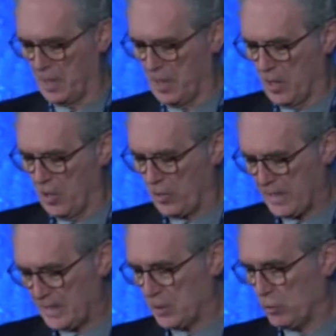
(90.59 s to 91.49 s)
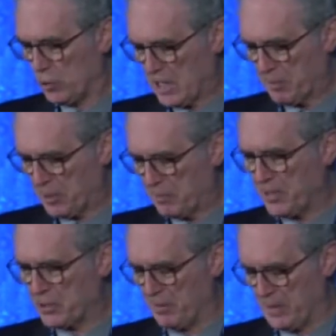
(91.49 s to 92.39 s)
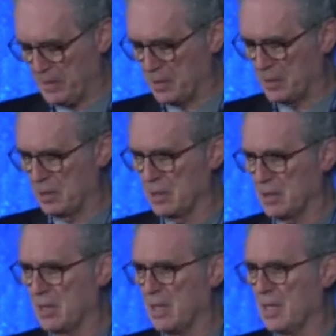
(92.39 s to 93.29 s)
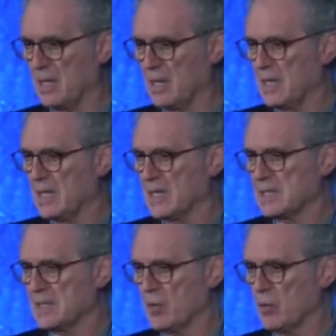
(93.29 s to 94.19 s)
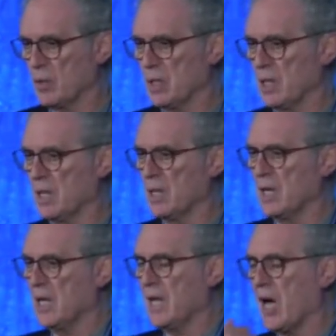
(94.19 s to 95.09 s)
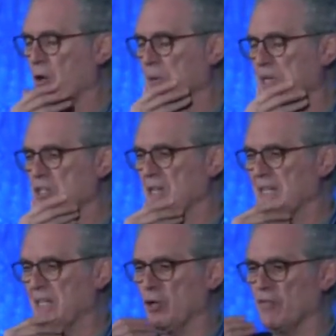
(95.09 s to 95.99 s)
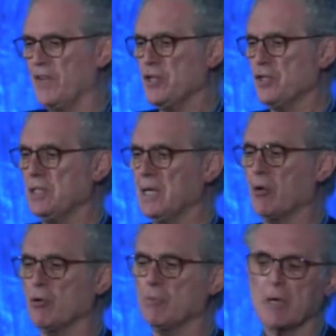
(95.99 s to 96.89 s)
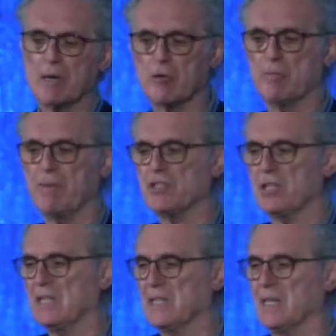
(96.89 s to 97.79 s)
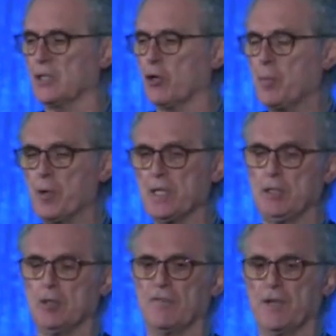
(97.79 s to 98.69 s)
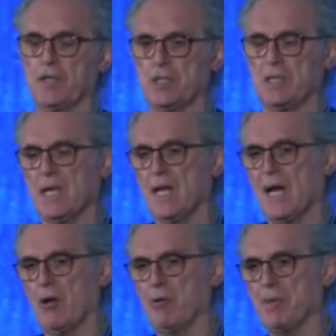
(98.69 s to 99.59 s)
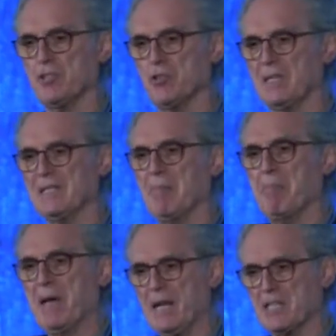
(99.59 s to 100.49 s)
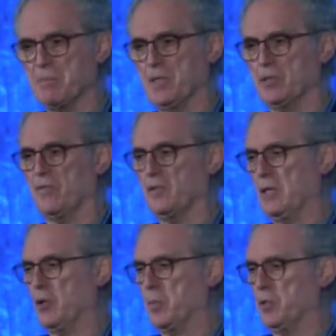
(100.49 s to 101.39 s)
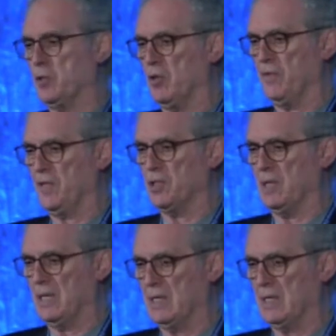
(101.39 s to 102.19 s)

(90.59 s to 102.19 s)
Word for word: Okay, so we'll talk about measurements. So are we measuring innovation? Are we, are we measuring the corporate innovation? Are we measuring the management of the corporate innovation? And